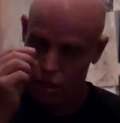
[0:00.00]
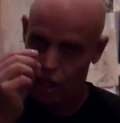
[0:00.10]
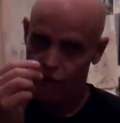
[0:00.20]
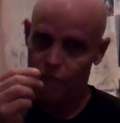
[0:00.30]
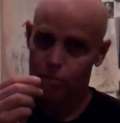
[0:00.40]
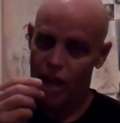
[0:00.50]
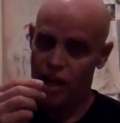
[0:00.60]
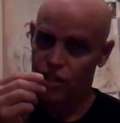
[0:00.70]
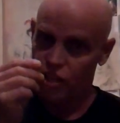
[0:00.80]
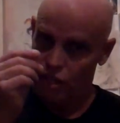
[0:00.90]
Kevin
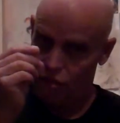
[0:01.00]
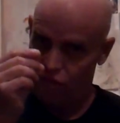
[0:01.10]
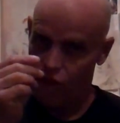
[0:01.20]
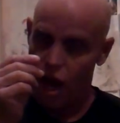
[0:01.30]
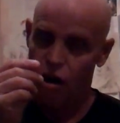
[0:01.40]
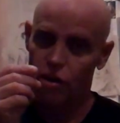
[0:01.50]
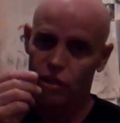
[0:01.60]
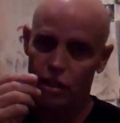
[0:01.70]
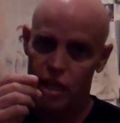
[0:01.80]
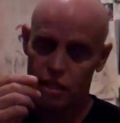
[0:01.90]
Blanch, you have not heard
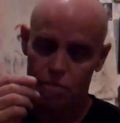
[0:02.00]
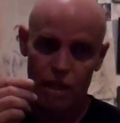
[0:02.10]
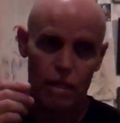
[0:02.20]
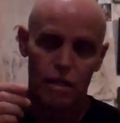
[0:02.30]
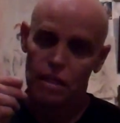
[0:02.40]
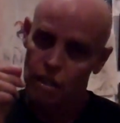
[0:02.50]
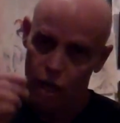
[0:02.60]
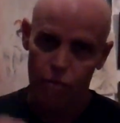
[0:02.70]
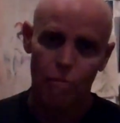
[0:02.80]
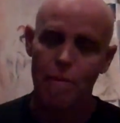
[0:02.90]
the last of me.
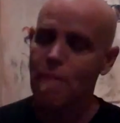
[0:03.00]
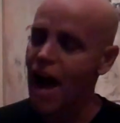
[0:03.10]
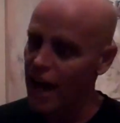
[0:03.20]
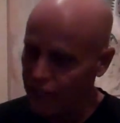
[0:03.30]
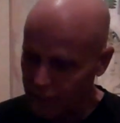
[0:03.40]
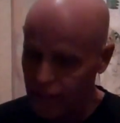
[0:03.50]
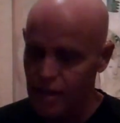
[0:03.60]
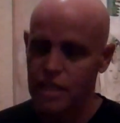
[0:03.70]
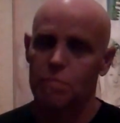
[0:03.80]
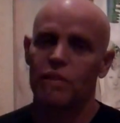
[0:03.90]
I will be back in the
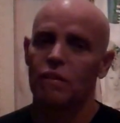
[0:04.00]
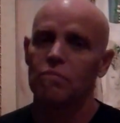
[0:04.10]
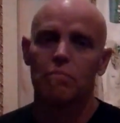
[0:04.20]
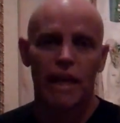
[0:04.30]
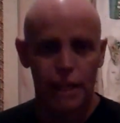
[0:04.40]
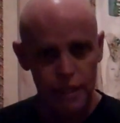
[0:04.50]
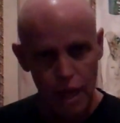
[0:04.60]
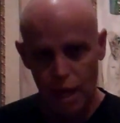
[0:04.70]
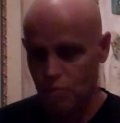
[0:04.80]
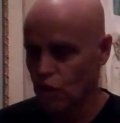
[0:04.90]
hospital many
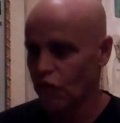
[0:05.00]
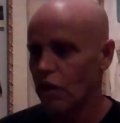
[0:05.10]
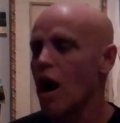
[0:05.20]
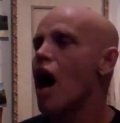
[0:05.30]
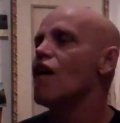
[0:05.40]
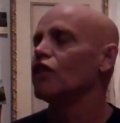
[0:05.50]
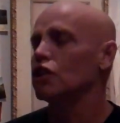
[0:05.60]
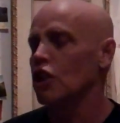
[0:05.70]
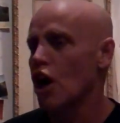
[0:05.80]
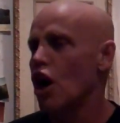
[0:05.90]
times over. I have a
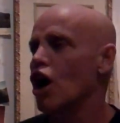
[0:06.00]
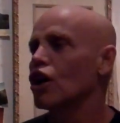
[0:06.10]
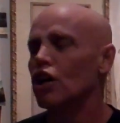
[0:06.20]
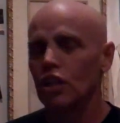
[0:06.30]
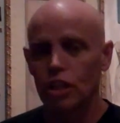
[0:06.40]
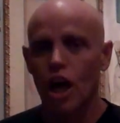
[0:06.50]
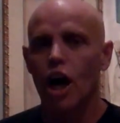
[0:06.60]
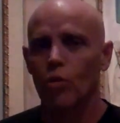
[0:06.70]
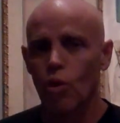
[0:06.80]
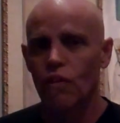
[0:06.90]
long,
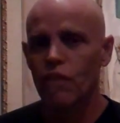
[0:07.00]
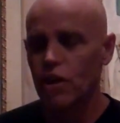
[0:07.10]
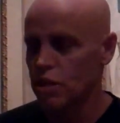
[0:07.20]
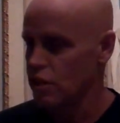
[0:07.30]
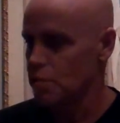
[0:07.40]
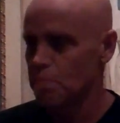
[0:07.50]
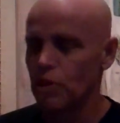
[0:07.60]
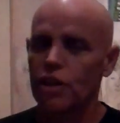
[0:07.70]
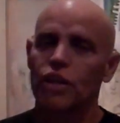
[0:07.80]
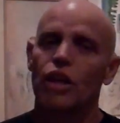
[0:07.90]
long war fight to these
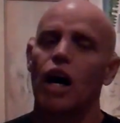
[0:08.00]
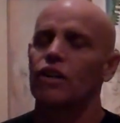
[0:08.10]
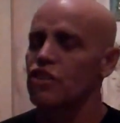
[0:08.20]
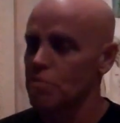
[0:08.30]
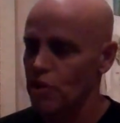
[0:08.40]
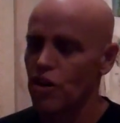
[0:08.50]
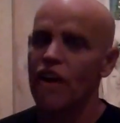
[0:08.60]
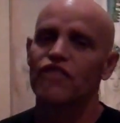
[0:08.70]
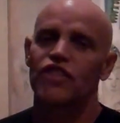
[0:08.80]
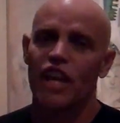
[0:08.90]
brilliant doctors who
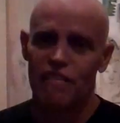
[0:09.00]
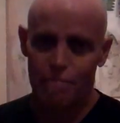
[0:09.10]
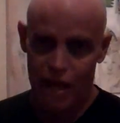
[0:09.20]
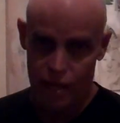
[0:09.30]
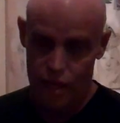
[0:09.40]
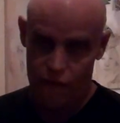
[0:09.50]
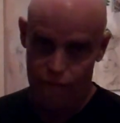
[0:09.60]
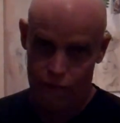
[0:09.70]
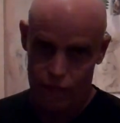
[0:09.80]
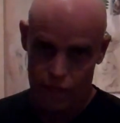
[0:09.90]
have saved my
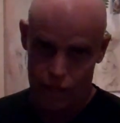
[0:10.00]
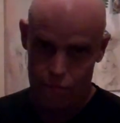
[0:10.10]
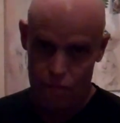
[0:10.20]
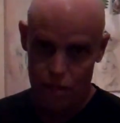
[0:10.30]
life one time.